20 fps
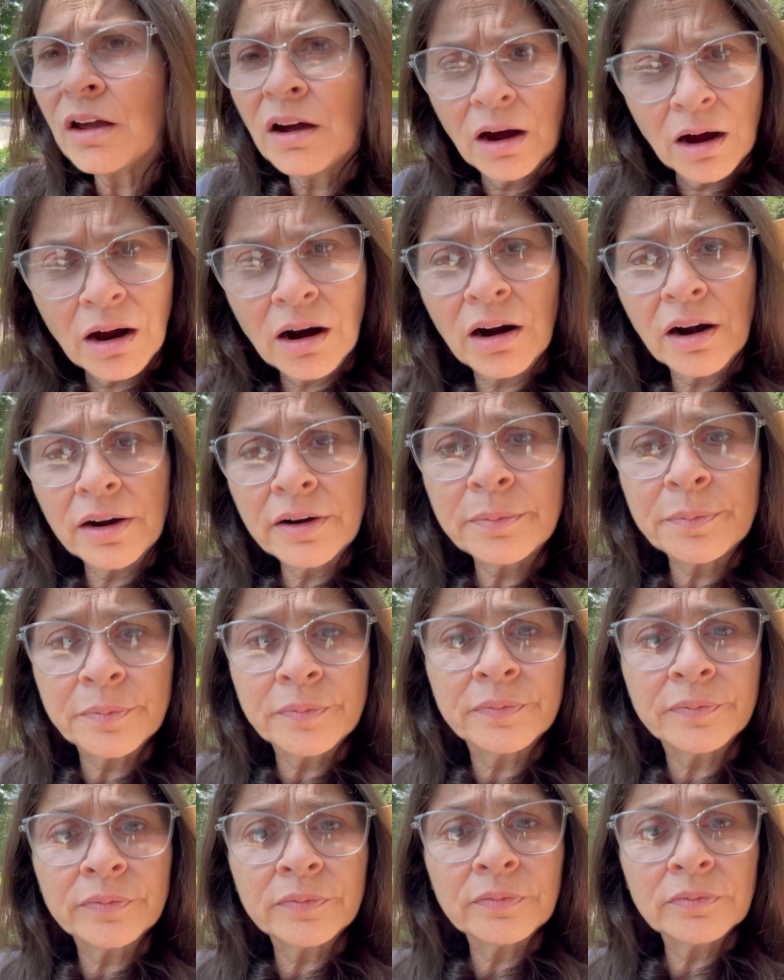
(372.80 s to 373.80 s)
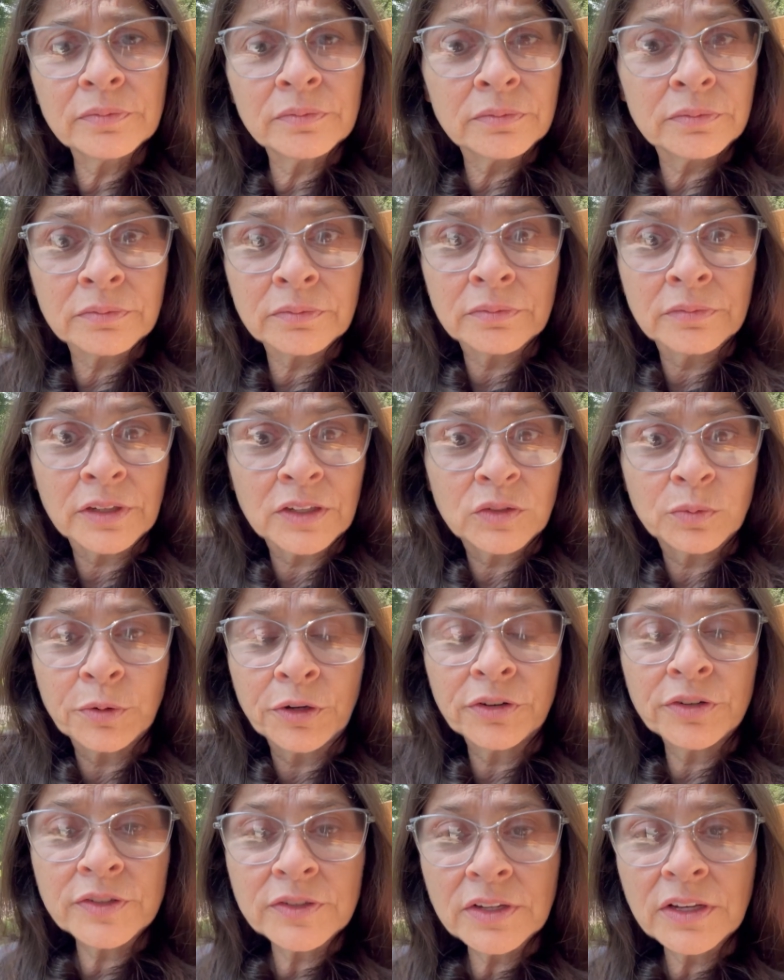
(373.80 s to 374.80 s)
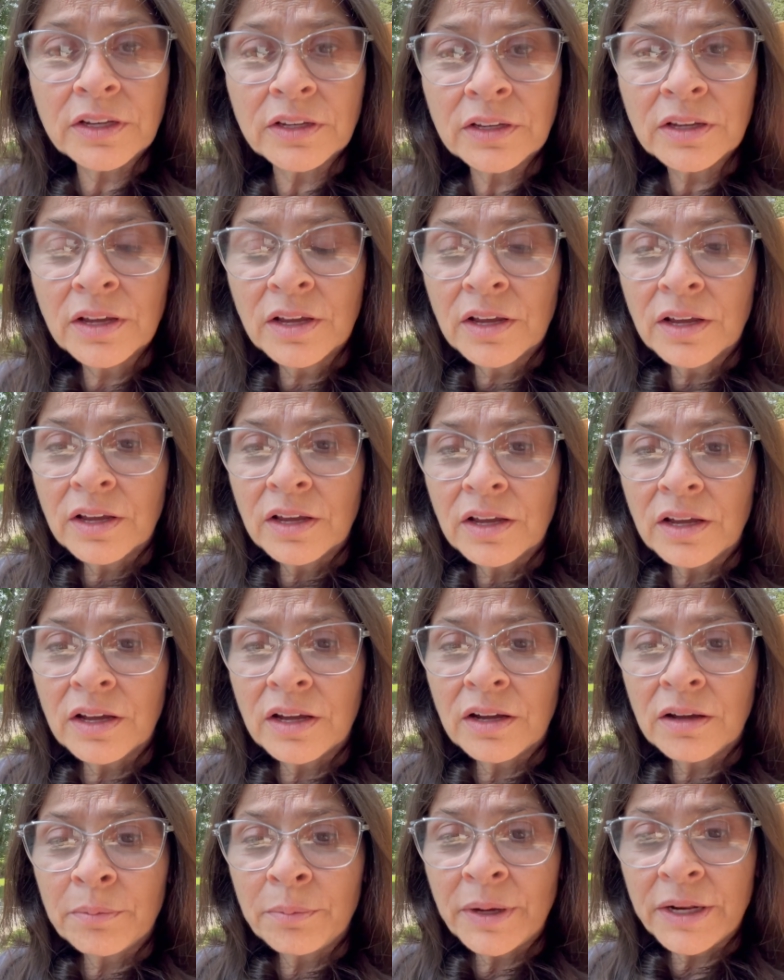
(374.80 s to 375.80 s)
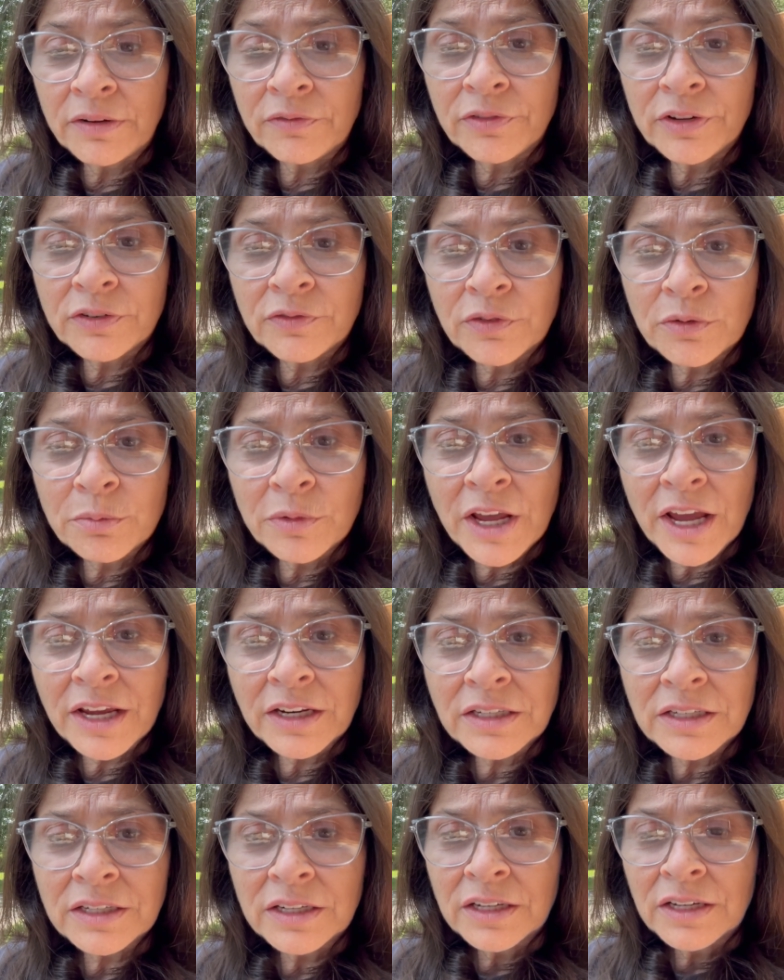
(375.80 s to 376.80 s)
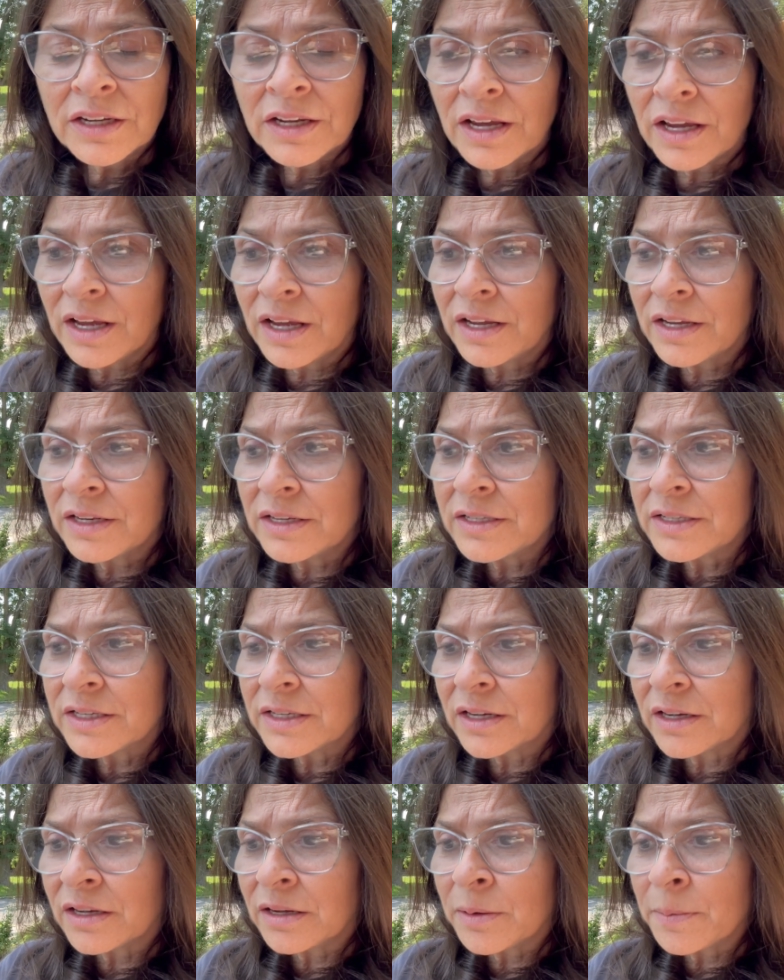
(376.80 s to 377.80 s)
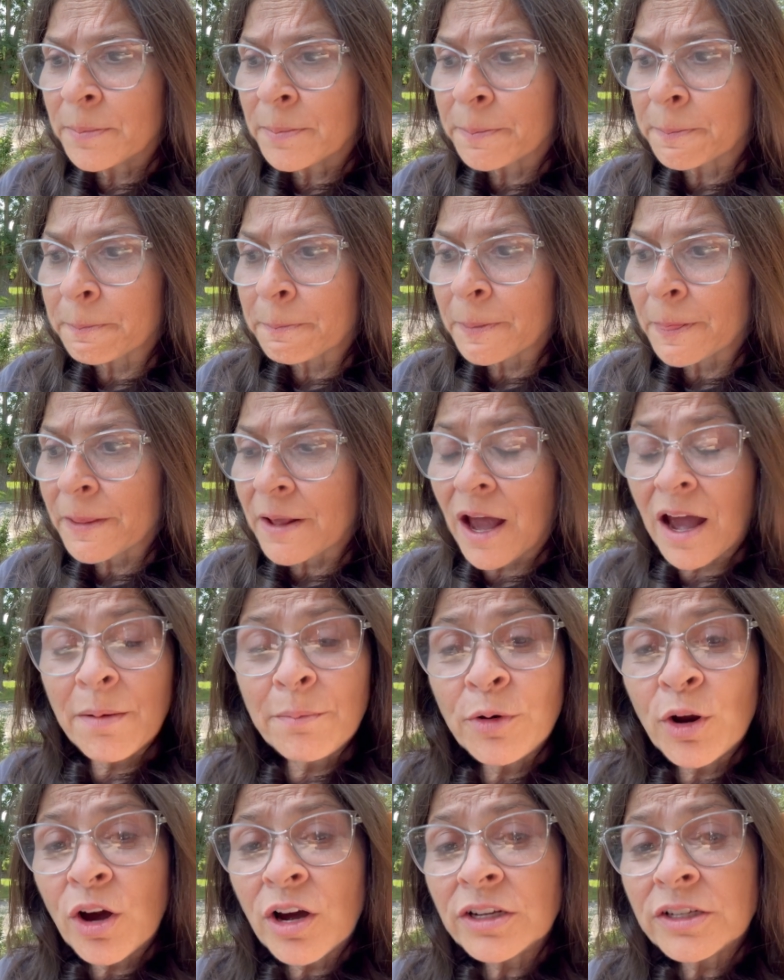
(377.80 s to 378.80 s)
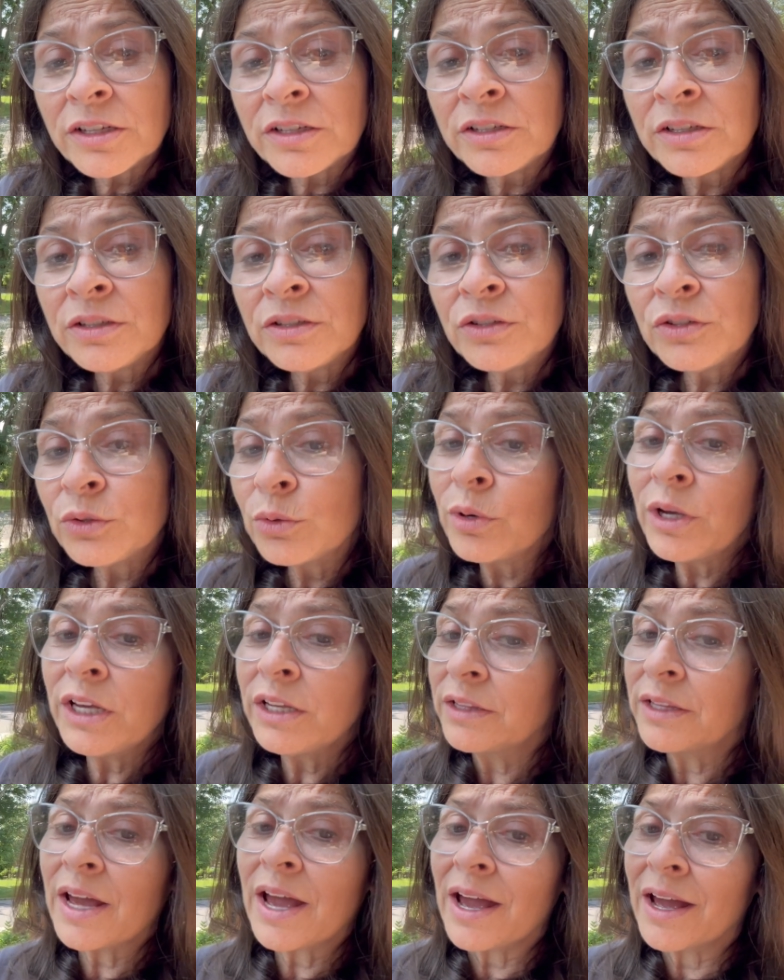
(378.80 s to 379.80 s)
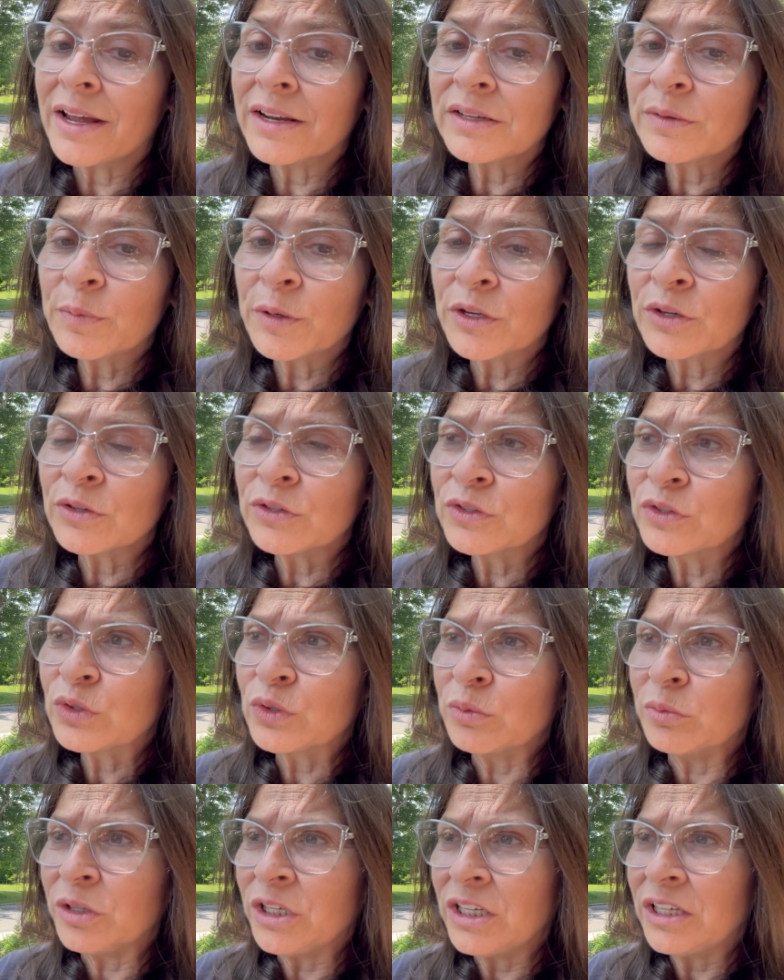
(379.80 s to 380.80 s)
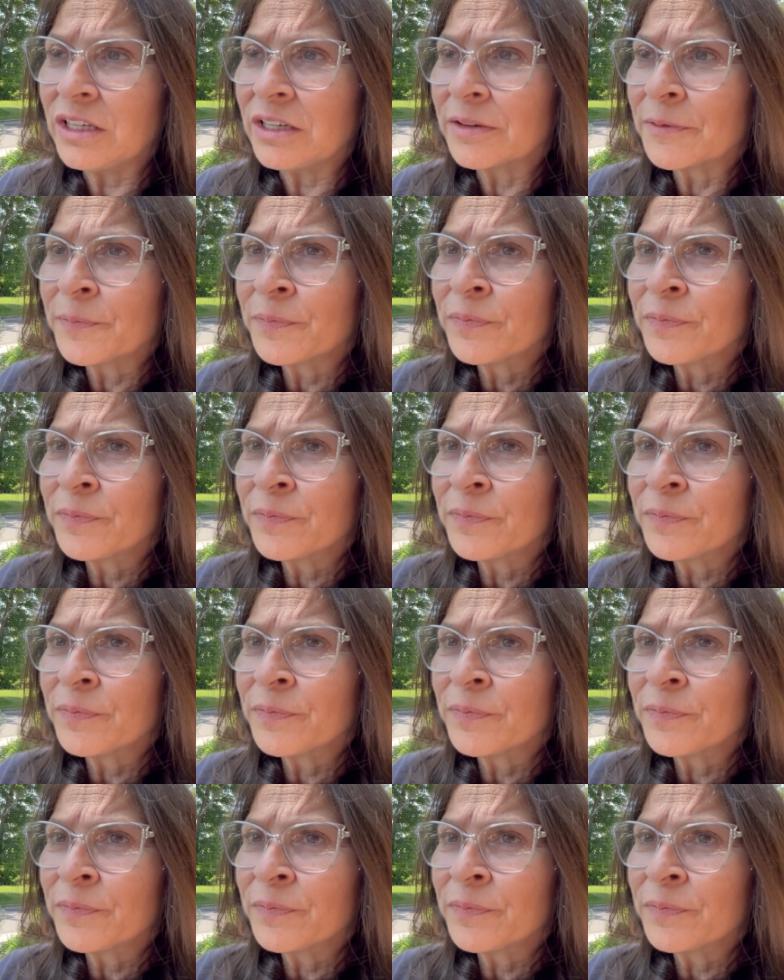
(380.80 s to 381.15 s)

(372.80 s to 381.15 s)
are experiencing benefit from that, and I'm not doing that, because to me